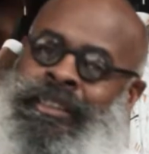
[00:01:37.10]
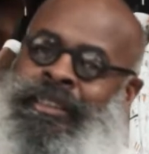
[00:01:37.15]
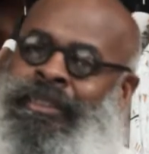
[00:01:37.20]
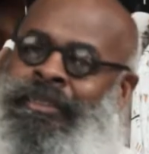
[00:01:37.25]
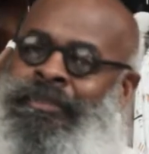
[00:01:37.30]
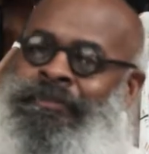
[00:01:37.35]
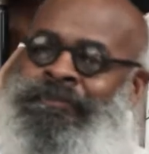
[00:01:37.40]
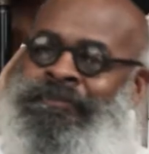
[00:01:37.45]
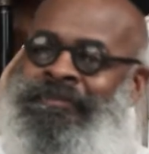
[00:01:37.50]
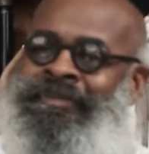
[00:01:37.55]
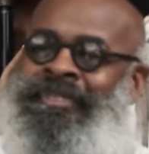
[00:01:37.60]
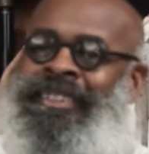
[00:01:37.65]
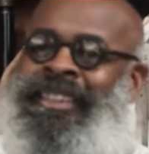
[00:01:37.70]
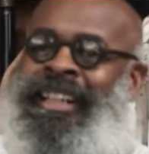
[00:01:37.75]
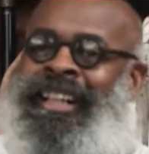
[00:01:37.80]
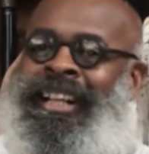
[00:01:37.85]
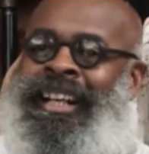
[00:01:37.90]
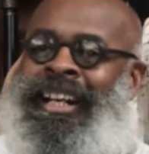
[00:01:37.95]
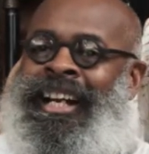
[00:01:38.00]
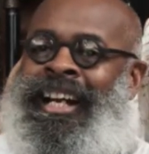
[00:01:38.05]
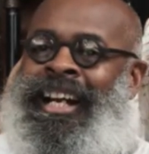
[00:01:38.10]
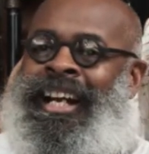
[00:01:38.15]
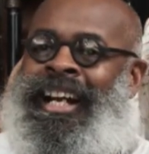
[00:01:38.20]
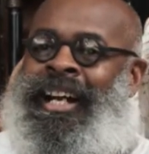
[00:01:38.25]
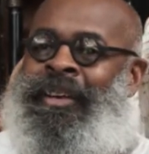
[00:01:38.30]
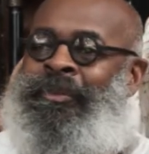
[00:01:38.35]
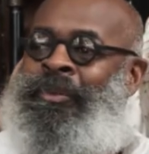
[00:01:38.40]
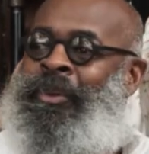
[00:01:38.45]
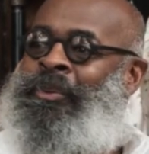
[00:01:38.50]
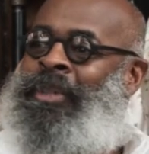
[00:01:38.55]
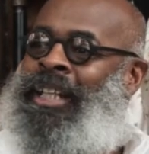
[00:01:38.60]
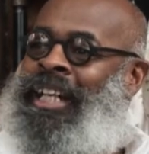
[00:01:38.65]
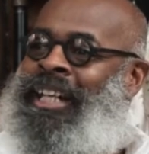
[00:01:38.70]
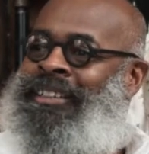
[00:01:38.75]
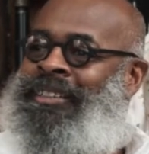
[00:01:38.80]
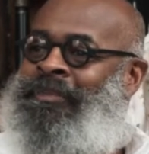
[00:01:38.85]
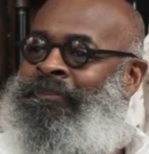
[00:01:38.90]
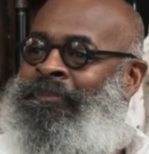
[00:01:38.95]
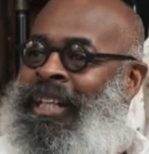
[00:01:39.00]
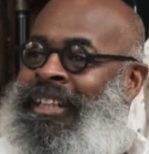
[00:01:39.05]
ago. And when we
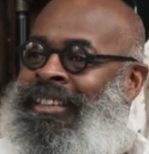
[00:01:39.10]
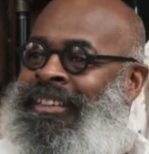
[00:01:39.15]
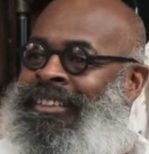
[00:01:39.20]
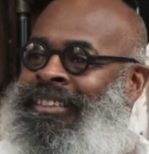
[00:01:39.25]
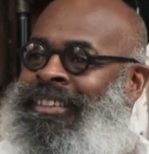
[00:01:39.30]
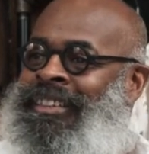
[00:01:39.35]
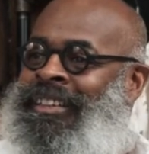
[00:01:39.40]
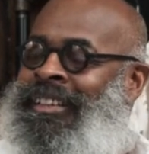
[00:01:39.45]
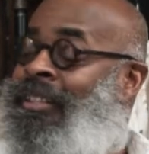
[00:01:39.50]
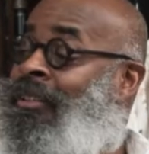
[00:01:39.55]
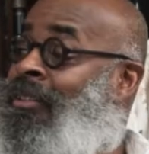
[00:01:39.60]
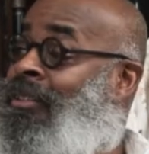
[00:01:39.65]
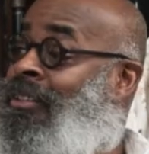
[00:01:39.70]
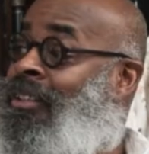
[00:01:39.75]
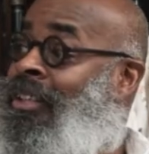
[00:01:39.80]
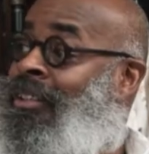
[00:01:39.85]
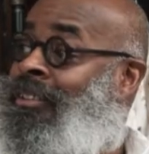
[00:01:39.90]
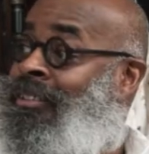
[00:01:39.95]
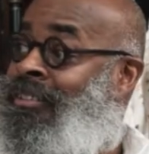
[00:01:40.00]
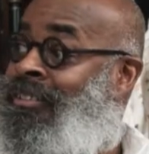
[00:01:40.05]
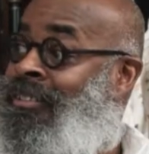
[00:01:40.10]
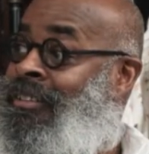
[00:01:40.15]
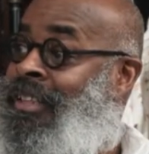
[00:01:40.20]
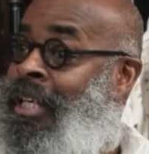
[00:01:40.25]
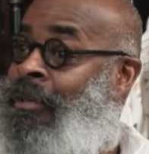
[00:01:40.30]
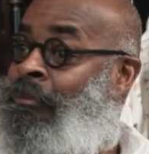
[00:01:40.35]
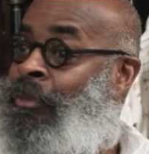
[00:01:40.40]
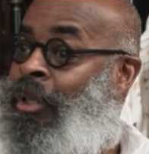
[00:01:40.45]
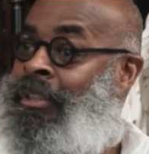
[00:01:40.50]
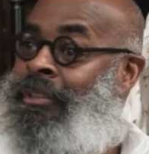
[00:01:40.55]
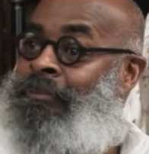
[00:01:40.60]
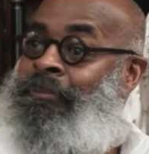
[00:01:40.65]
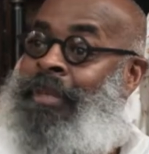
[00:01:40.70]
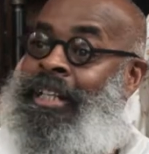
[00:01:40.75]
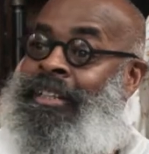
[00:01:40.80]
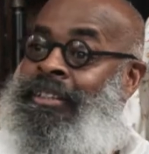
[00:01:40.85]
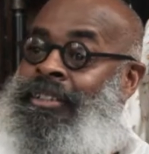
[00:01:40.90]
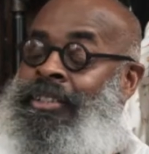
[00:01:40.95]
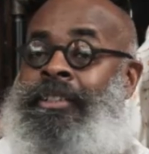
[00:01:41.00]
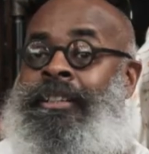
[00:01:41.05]
got to Pendleton and came on the
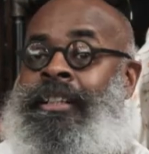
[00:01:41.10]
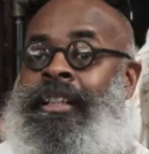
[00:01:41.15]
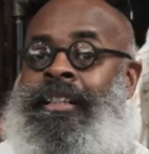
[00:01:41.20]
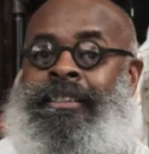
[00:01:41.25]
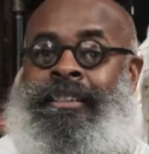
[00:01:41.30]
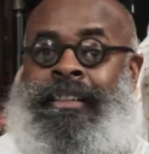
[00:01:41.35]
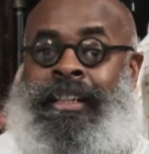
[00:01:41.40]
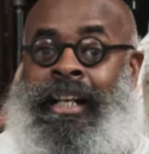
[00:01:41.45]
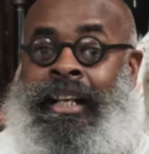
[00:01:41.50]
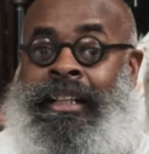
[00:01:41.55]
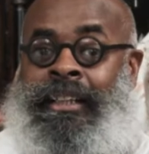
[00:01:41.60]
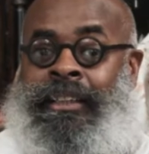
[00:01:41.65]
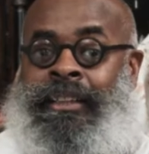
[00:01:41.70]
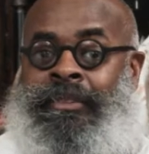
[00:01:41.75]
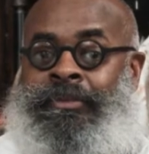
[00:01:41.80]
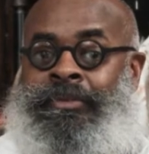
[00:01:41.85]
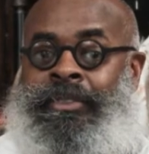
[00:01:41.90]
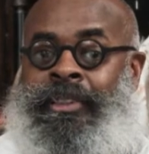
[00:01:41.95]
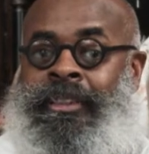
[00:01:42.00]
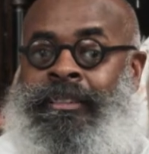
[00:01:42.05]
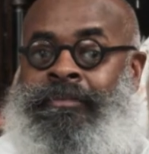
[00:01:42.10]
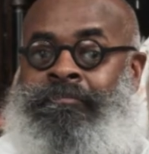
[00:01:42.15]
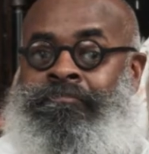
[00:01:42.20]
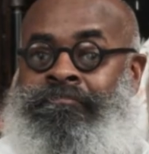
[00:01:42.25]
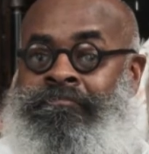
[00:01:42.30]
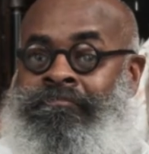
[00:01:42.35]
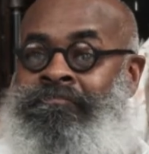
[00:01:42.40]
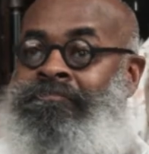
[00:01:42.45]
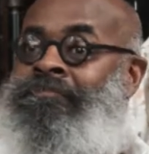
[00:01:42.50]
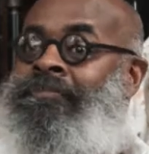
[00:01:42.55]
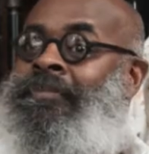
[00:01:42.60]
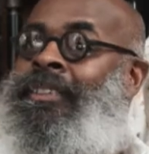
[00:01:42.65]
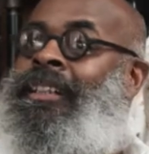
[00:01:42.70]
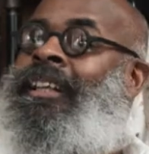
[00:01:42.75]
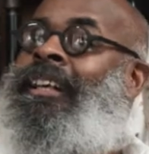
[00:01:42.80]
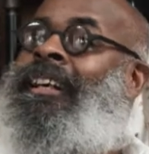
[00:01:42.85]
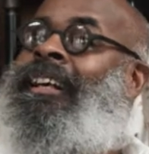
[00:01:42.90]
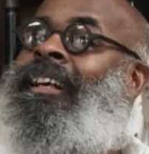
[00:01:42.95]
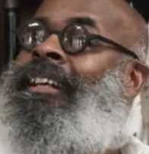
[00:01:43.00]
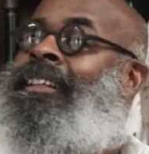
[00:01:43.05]
Main Street, I said, I could live here.
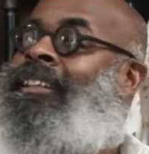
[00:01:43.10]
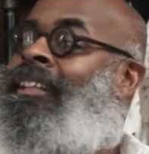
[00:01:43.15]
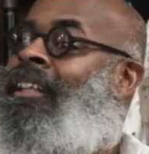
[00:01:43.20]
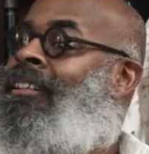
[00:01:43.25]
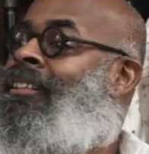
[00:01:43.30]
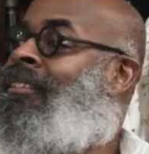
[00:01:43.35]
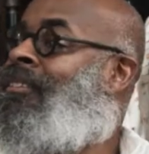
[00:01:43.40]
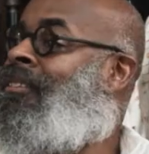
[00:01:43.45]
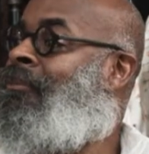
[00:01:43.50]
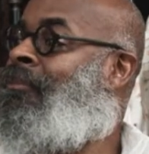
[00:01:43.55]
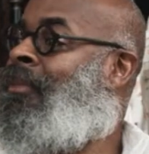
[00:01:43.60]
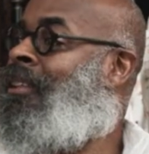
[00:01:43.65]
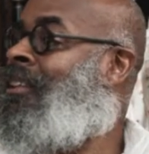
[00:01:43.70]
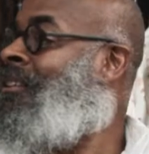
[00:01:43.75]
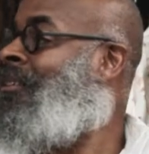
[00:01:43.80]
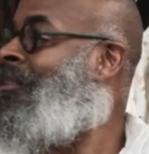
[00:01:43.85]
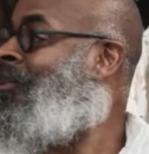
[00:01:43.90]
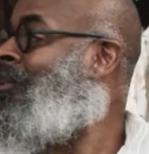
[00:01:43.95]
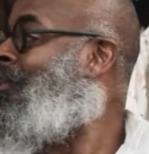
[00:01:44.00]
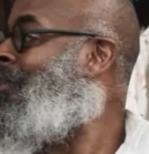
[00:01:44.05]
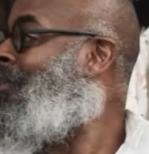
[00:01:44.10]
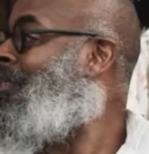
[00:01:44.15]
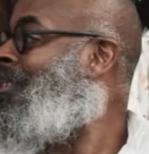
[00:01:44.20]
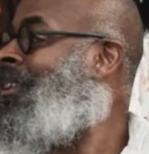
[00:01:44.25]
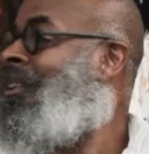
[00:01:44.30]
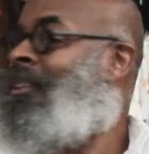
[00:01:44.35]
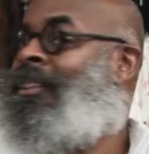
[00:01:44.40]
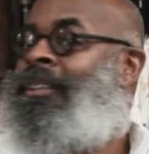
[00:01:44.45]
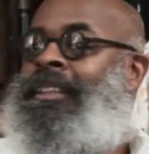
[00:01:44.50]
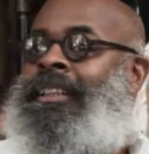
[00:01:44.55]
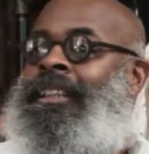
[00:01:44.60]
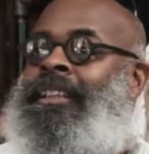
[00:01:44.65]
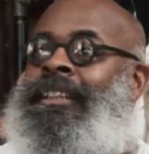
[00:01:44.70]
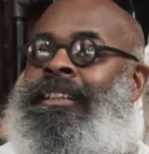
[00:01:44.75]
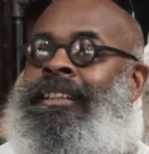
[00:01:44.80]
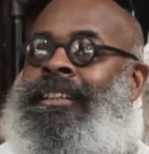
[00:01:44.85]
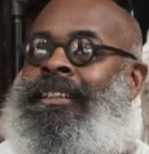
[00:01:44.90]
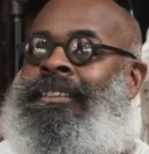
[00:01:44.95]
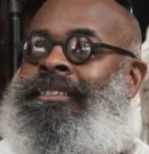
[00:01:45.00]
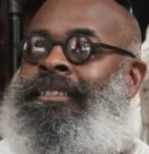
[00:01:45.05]
And Kay looked at me like, are you
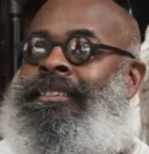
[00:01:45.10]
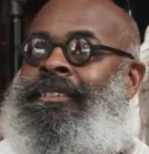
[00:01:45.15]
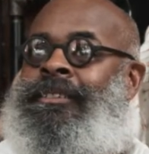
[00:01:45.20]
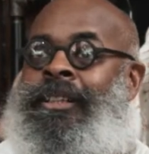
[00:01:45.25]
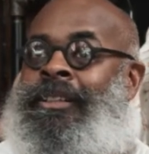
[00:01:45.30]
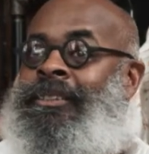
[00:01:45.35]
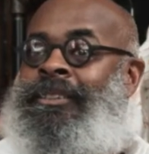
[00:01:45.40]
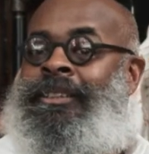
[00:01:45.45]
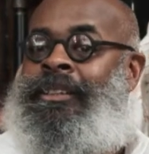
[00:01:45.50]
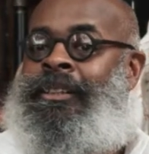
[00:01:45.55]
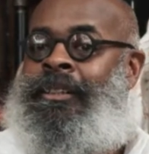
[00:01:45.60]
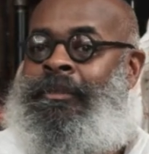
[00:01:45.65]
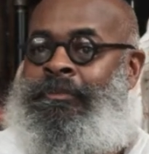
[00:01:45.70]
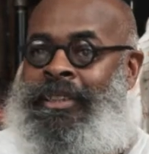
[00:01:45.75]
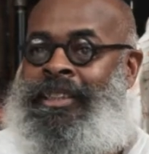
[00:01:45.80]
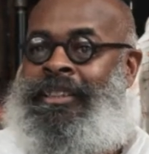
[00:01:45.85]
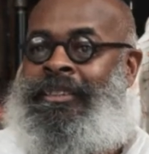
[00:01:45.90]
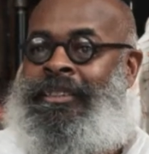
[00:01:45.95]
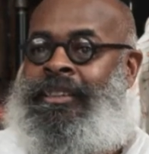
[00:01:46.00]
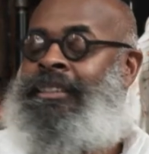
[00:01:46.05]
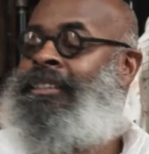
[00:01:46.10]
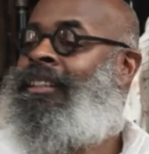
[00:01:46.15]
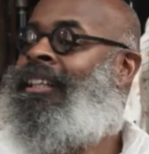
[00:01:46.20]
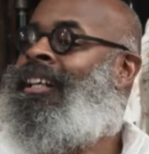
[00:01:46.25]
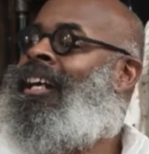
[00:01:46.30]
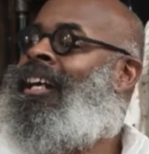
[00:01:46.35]
kidding? I said, no, I'm serious.